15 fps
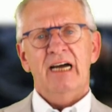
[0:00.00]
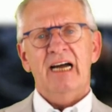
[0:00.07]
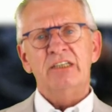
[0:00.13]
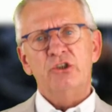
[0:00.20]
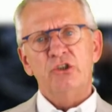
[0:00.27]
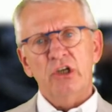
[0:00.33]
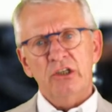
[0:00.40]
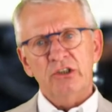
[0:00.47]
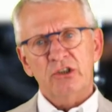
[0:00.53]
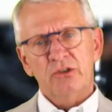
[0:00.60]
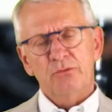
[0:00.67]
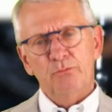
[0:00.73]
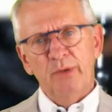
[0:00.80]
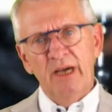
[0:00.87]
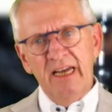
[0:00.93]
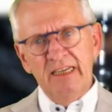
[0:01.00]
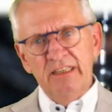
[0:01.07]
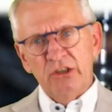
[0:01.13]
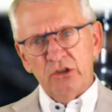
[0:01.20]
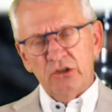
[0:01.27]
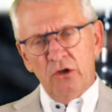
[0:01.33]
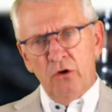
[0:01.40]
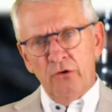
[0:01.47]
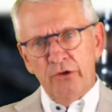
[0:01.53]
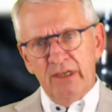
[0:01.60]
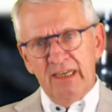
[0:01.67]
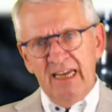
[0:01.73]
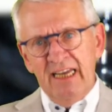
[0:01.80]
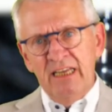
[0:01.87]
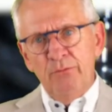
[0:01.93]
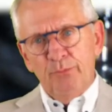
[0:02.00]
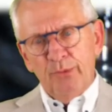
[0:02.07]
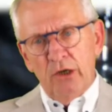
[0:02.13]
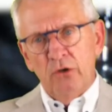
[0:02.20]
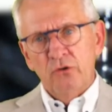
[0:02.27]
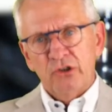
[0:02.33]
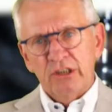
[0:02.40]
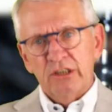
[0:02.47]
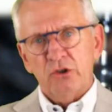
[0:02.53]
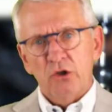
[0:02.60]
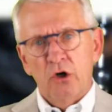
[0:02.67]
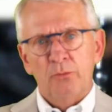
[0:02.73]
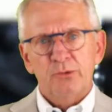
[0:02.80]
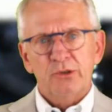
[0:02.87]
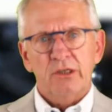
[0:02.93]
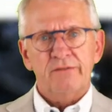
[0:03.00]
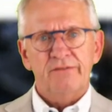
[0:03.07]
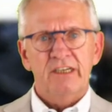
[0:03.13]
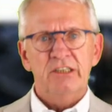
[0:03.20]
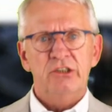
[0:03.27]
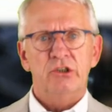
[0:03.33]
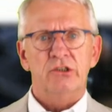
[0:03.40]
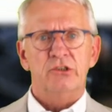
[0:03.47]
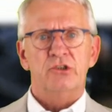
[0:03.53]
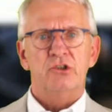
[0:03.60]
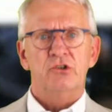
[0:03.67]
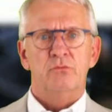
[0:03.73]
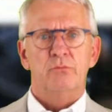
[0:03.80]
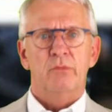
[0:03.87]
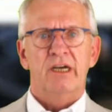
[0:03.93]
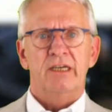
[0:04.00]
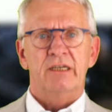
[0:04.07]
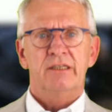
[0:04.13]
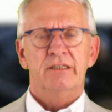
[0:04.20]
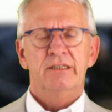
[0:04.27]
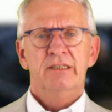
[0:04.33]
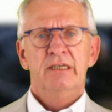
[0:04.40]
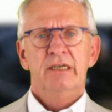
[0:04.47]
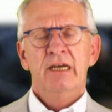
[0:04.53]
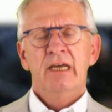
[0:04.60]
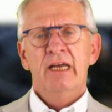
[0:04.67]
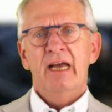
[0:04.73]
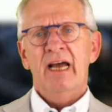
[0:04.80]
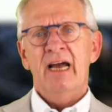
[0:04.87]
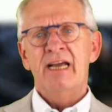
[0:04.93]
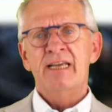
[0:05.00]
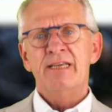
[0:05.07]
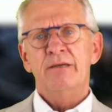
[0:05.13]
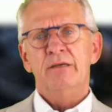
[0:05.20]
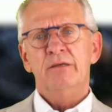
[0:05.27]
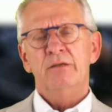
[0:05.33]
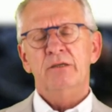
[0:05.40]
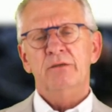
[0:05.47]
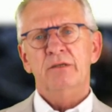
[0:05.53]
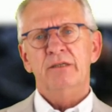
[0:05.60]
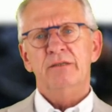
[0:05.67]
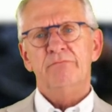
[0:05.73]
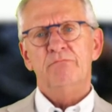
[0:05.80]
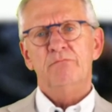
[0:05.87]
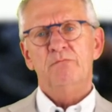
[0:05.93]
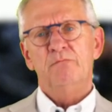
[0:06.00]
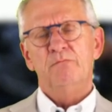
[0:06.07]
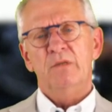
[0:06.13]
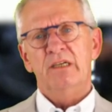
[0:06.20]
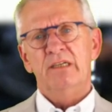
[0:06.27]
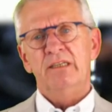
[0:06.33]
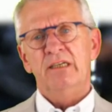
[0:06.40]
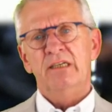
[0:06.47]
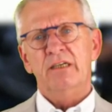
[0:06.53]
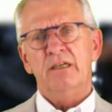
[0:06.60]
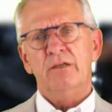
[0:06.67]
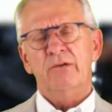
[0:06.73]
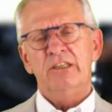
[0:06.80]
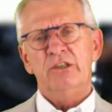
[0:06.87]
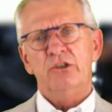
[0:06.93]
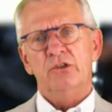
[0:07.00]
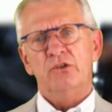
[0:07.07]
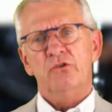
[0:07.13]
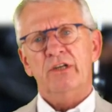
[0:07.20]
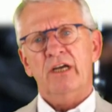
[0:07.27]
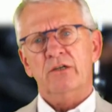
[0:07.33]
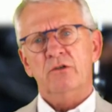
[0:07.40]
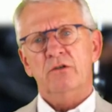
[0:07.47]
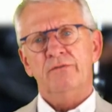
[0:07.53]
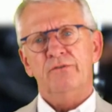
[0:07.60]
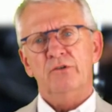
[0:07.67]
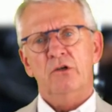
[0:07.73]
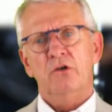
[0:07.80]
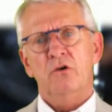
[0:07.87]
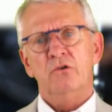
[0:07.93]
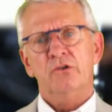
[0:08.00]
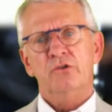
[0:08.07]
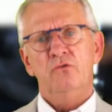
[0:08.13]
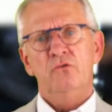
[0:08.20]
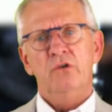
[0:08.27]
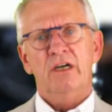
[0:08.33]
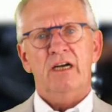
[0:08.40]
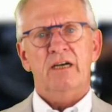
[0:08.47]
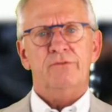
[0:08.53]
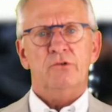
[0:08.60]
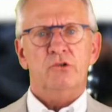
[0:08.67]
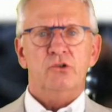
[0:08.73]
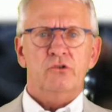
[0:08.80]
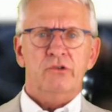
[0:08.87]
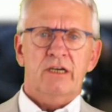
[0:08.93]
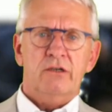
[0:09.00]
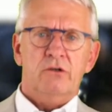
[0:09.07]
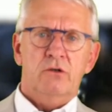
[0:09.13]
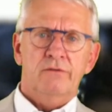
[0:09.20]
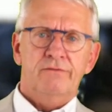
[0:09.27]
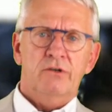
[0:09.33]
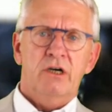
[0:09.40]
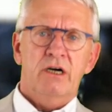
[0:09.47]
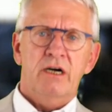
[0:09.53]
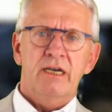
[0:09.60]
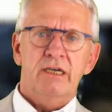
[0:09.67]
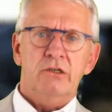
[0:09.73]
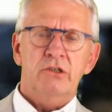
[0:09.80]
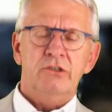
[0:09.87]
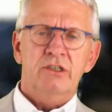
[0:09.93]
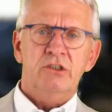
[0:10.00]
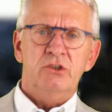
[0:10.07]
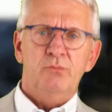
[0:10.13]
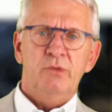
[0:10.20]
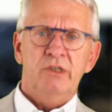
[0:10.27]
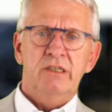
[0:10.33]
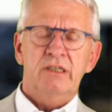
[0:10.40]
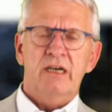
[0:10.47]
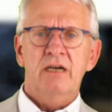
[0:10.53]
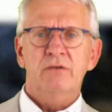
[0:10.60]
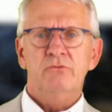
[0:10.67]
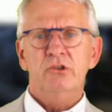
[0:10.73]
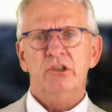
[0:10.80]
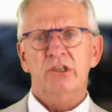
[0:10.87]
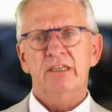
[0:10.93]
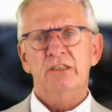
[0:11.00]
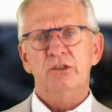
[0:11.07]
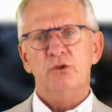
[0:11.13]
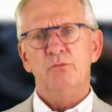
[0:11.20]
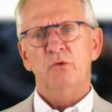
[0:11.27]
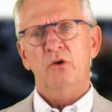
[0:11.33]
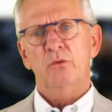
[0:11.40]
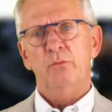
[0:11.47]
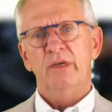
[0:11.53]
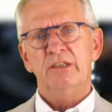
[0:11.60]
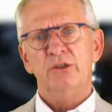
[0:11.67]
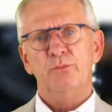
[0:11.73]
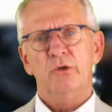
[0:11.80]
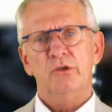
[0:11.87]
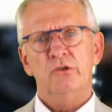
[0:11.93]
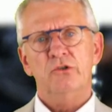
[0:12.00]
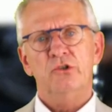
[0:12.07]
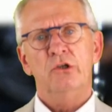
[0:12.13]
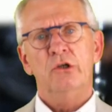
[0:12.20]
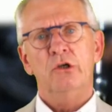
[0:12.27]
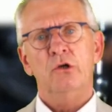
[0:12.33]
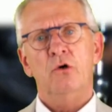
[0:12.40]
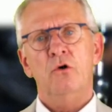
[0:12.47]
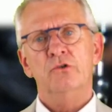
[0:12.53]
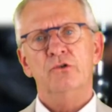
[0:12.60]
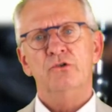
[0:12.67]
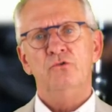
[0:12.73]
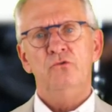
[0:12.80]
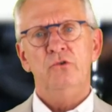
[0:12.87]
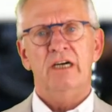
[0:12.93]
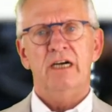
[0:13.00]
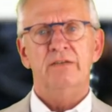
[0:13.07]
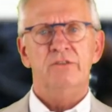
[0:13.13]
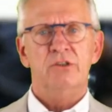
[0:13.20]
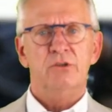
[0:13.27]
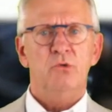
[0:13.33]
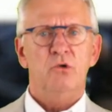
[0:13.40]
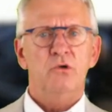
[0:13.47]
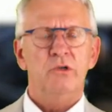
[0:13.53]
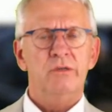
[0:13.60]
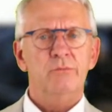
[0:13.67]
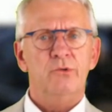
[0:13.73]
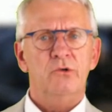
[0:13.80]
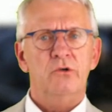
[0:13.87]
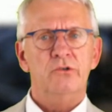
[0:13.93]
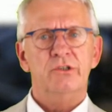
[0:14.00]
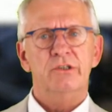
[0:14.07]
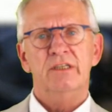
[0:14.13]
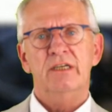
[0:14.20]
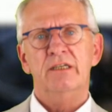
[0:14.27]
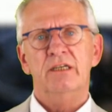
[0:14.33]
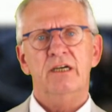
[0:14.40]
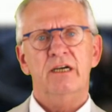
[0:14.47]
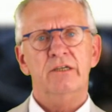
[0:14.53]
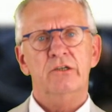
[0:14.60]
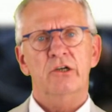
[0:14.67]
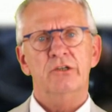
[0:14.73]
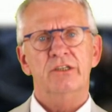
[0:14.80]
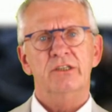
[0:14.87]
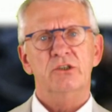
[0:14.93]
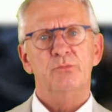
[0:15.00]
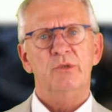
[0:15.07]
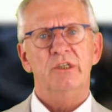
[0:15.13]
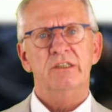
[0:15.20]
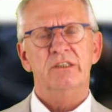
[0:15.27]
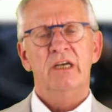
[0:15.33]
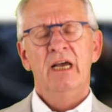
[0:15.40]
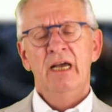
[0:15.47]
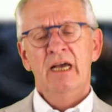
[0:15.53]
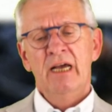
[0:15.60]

adjust based on in-process observations you make. And in the question, should I go for long tool life or should I go for high cutting speed? I would say in small batch production, long tool life is more important than high cutting speed.